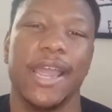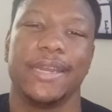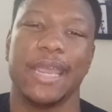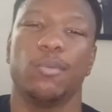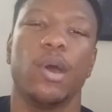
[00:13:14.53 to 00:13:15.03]

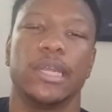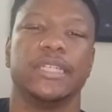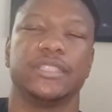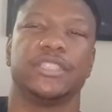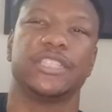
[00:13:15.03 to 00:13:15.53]
They wanted
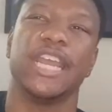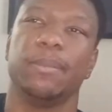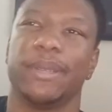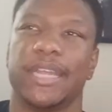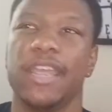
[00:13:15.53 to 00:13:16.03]
Jaden
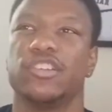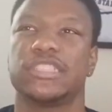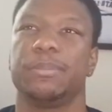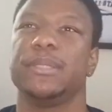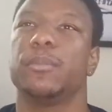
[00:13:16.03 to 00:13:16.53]
McDaniels
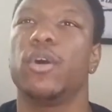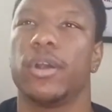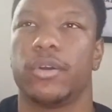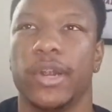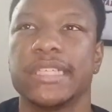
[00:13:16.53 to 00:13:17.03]
to be more
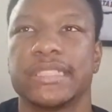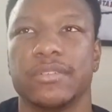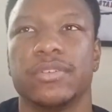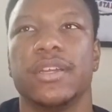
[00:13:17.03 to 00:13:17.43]
aggressive